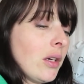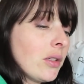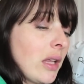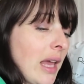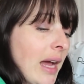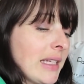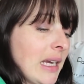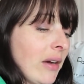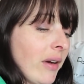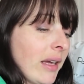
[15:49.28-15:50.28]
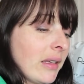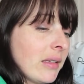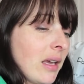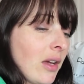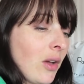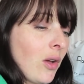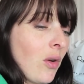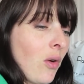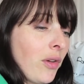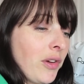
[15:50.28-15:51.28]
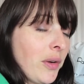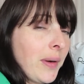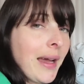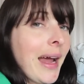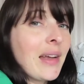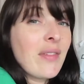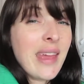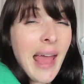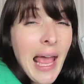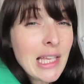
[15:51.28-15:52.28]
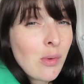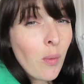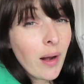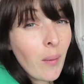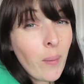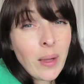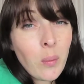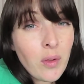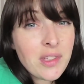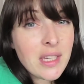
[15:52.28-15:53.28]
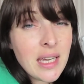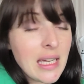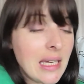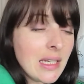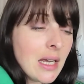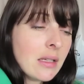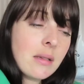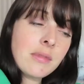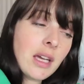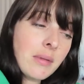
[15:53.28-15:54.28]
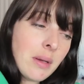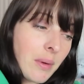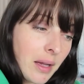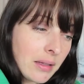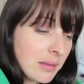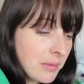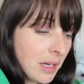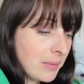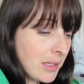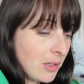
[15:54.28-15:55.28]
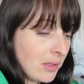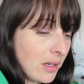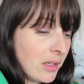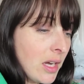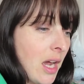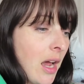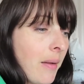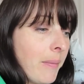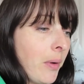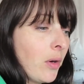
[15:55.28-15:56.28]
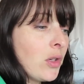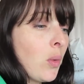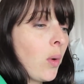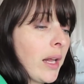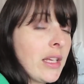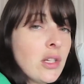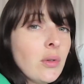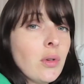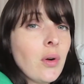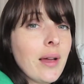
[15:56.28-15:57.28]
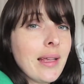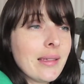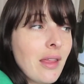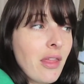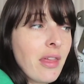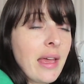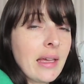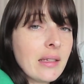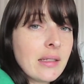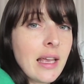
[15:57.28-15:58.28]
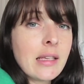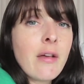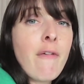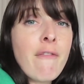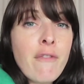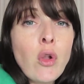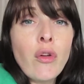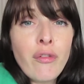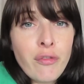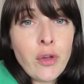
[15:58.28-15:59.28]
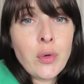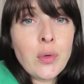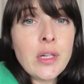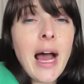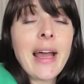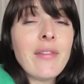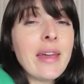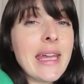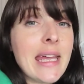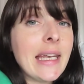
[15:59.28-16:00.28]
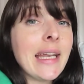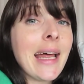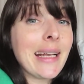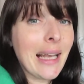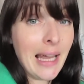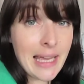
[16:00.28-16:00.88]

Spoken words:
So the idea is go through and kind of guess what I will want to eat. Sometimes it works, sometimes it doesn't. But what I do know is this is full of food I've eaten and